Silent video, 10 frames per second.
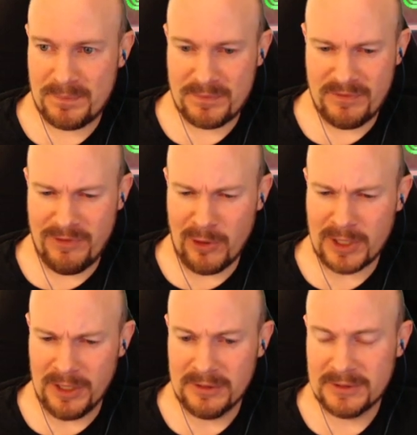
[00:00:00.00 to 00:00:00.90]

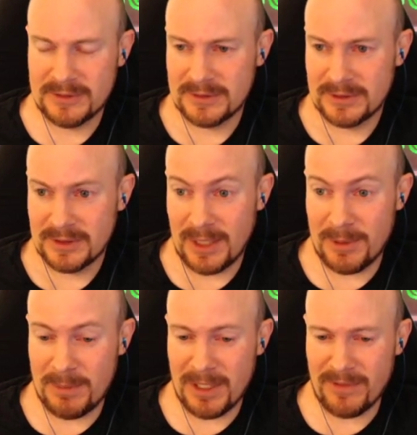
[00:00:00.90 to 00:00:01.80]
Vulcan? I mean,
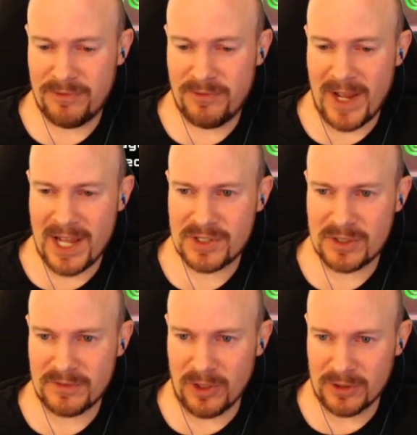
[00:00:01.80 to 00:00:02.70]
it'd be a
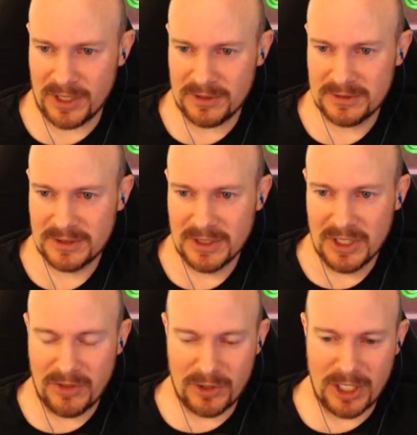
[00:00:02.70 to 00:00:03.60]
faster Vulcan.
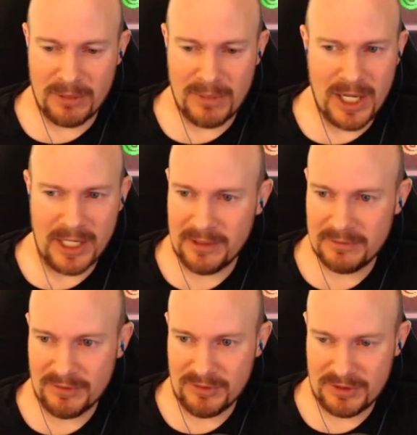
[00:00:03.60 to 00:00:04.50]
If you're going to mod it,
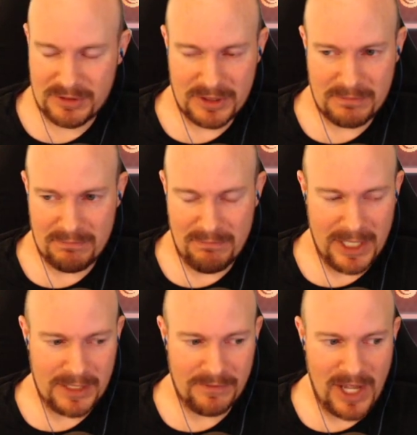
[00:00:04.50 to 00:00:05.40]
just
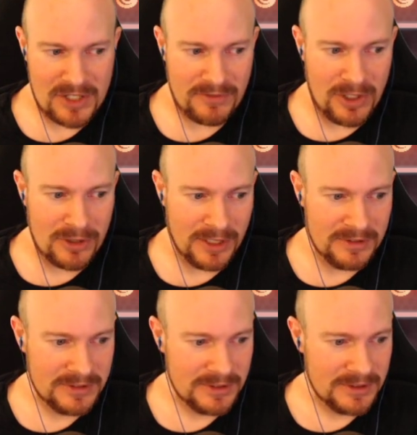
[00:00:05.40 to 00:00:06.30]
make a faster Vulcan.
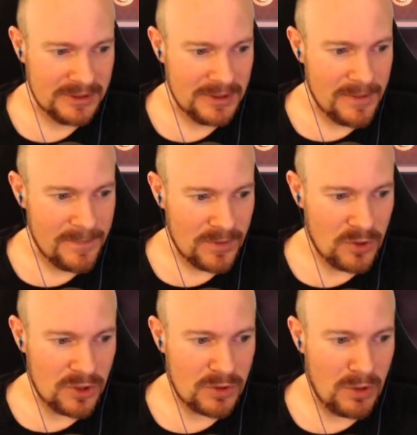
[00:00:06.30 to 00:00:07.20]

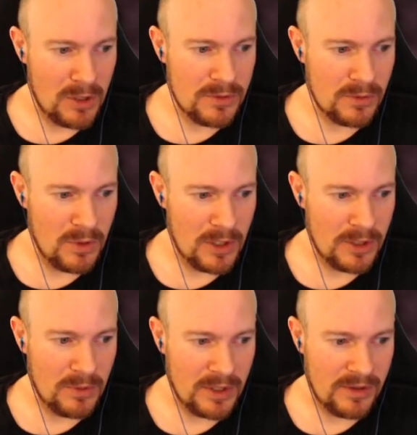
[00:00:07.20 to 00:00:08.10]
You just quote,
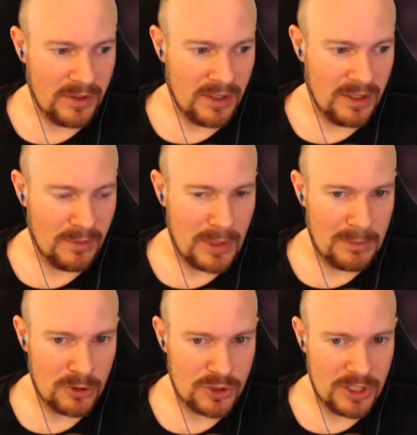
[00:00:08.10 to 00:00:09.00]
quoted one of the
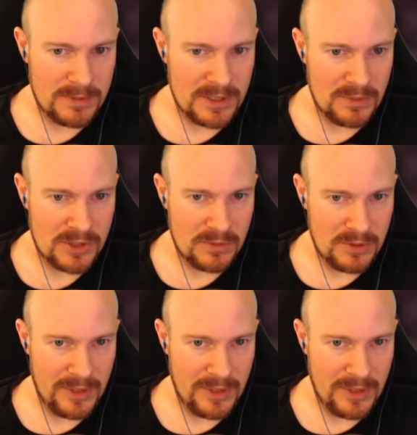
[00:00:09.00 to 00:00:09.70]
rebel ships is what you were doing.